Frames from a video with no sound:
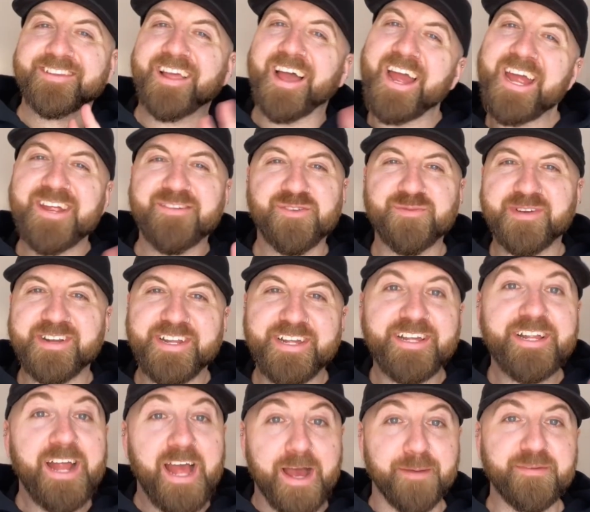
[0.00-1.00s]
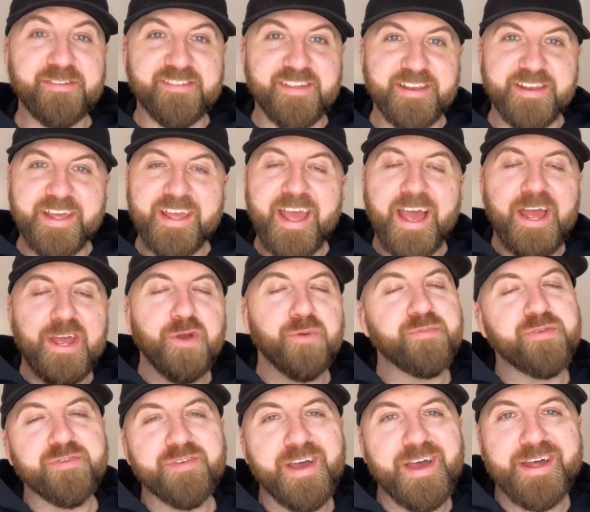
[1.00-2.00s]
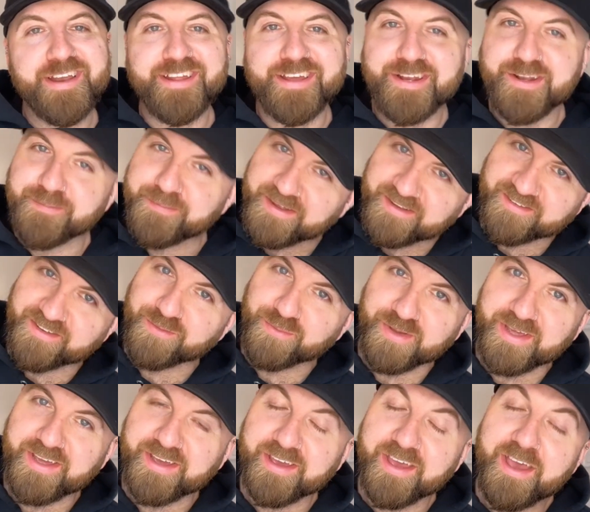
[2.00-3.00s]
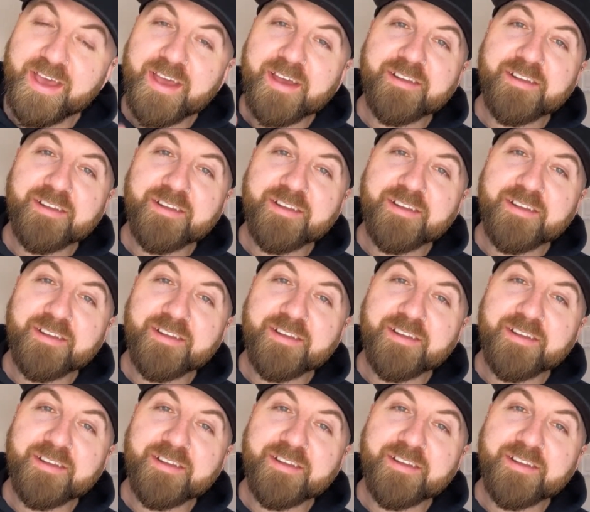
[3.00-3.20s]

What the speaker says: Hi everybody, happy Sunday. I hope you've had an amazing week.